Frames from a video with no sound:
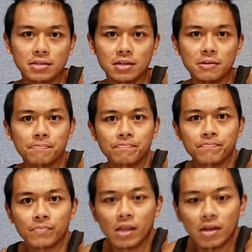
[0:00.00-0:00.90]
see?
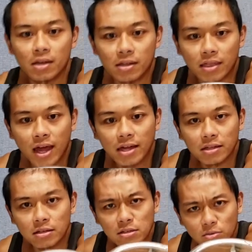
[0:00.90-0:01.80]
That
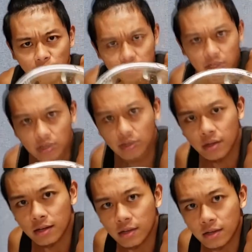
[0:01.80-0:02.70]
is already
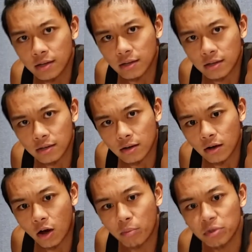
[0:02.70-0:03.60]

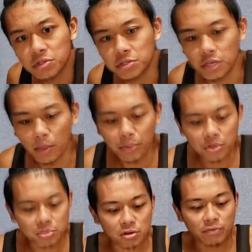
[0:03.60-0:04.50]
almost double the
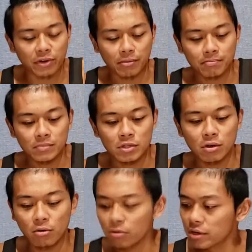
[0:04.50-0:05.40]
serving.
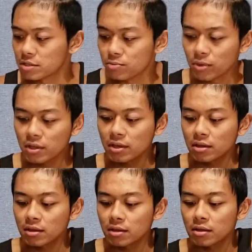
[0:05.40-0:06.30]
So it's
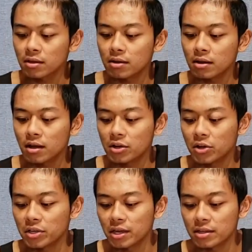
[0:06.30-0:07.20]
really a
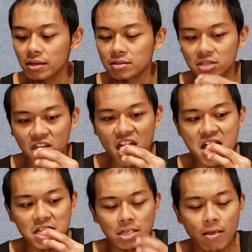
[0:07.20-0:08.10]
good idea to get